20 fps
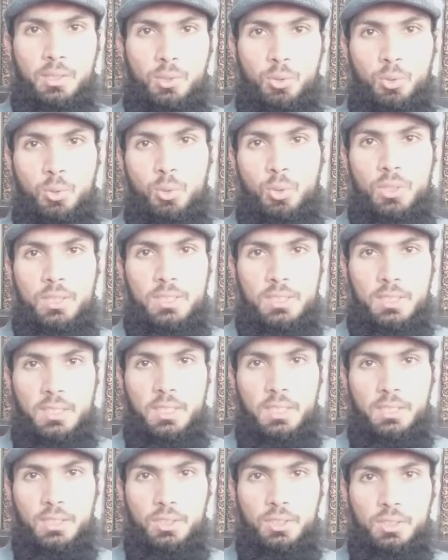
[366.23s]
Cook is an
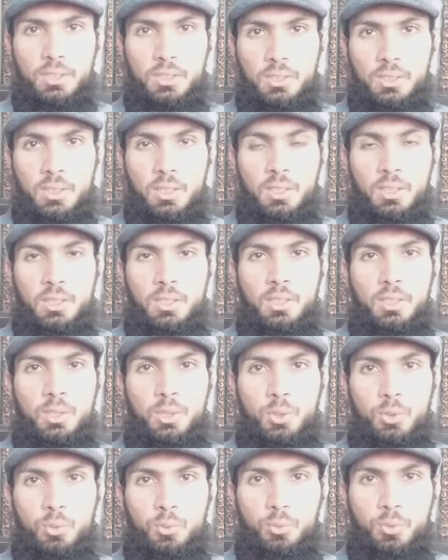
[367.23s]
action.
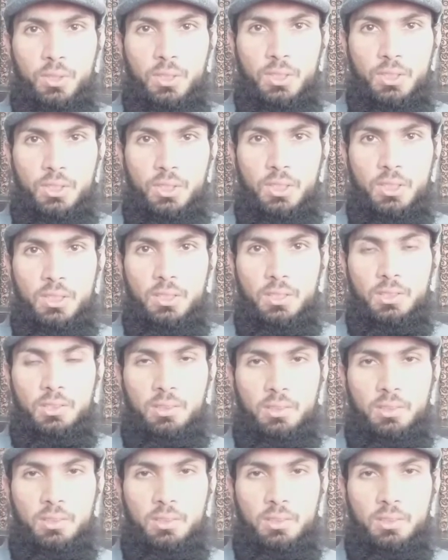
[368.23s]
You finished it.